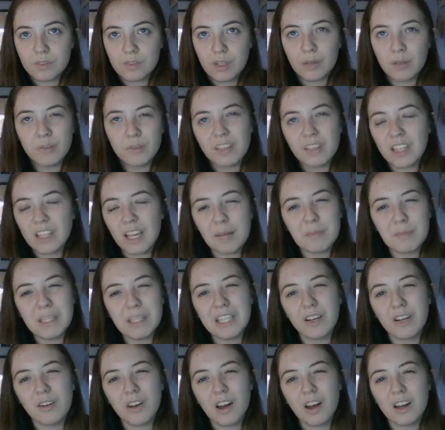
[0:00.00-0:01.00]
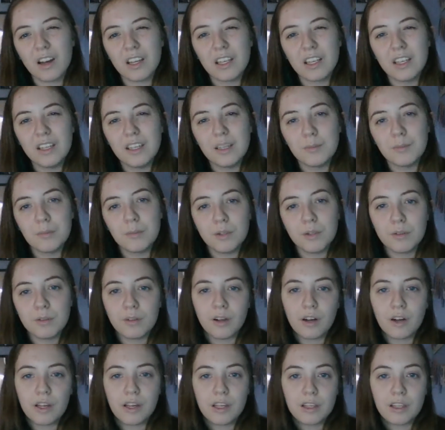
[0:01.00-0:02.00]
I wouldn't say happy-go-lucky, but
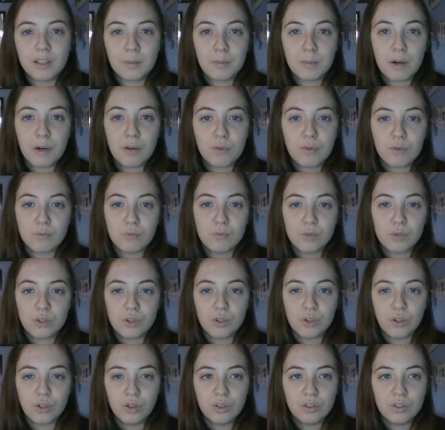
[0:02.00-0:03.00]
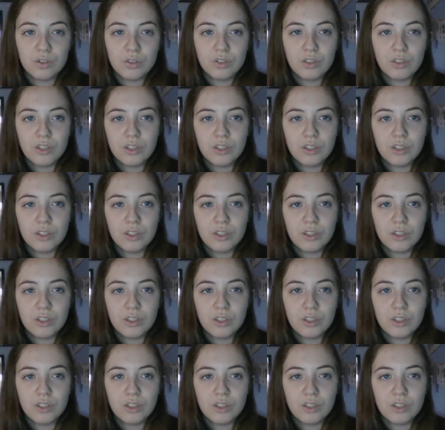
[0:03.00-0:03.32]
like, apart from Jean,